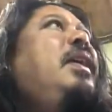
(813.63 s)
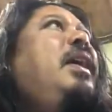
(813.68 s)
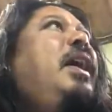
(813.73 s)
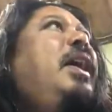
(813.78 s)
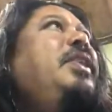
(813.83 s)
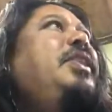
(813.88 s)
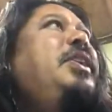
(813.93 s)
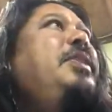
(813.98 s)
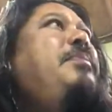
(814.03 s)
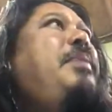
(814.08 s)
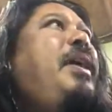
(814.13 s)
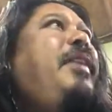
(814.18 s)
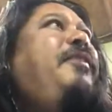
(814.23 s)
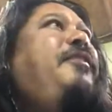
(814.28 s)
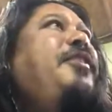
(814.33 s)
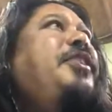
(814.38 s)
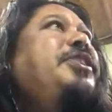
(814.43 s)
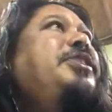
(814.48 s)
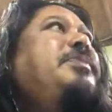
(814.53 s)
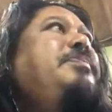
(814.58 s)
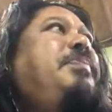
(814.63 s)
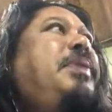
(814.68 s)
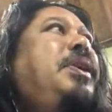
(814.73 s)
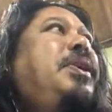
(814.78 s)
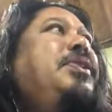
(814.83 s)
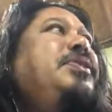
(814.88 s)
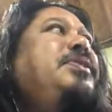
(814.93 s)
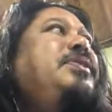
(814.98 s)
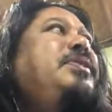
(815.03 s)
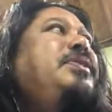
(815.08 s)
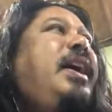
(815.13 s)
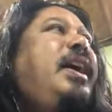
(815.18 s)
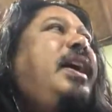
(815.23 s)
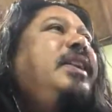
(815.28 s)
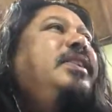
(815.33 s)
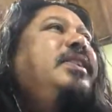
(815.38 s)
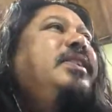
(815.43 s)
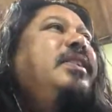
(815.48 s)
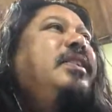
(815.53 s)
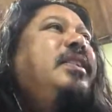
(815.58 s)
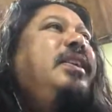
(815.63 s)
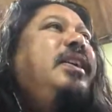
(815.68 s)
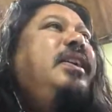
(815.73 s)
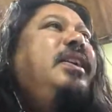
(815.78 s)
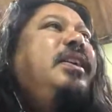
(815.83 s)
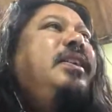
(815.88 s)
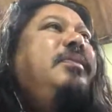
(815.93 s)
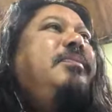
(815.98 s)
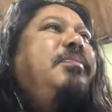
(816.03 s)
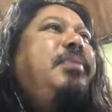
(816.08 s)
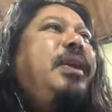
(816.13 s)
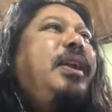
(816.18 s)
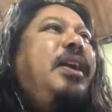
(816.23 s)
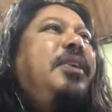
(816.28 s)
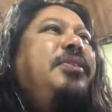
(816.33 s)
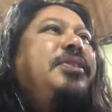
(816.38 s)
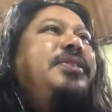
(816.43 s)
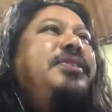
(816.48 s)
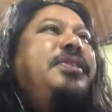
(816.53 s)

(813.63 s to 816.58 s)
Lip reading: I think my first post, I had to delete it, but I